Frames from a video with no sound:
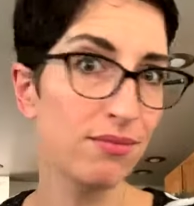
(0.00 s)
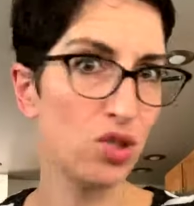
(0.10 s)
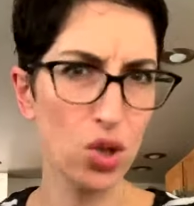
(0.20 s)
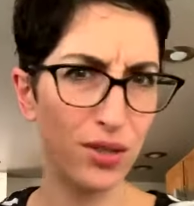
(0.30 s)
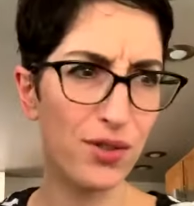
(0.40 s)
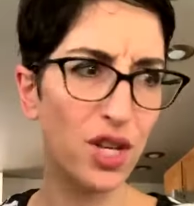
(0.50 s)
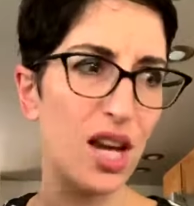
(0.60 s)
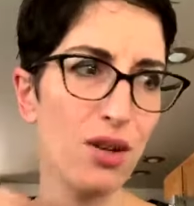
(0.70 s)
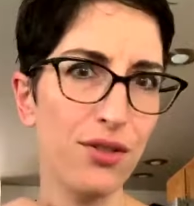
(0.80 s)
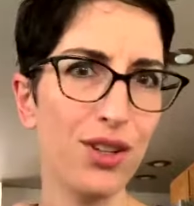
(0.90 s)
Tony
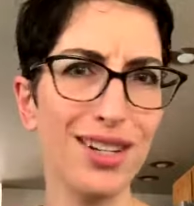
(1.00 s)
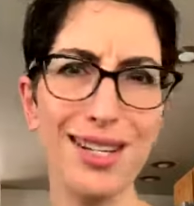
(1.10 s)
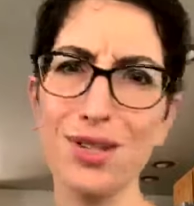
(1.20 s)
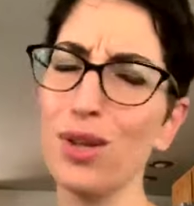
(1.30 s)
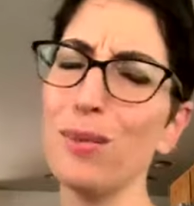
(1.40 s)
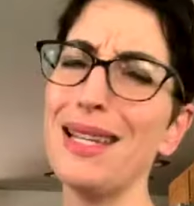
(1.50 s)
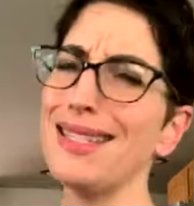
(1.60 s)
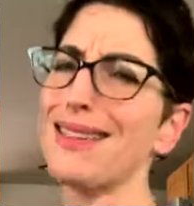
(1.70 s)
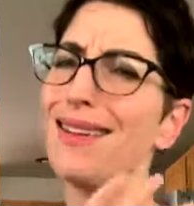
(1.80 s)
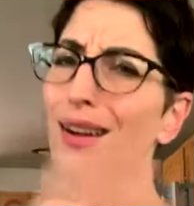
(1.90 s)
Furtado, if you're in his group,
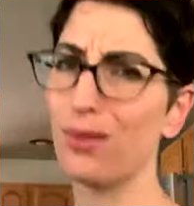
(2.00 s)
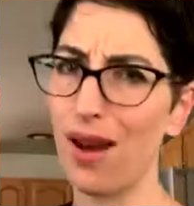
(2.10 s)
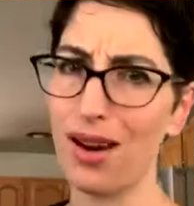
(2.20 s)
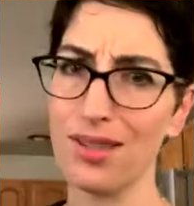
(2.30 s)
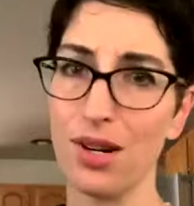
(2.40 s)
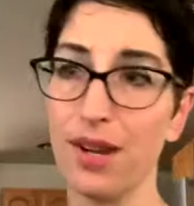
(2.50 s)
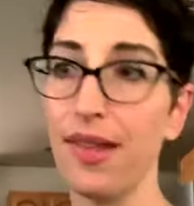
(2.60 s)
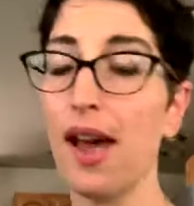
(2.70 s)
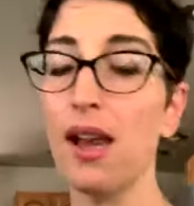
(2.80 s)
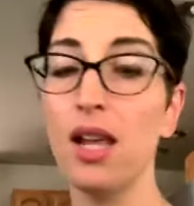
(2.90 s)
he's a rock star at
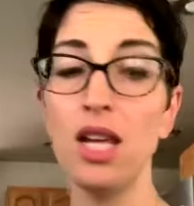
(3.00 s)
that.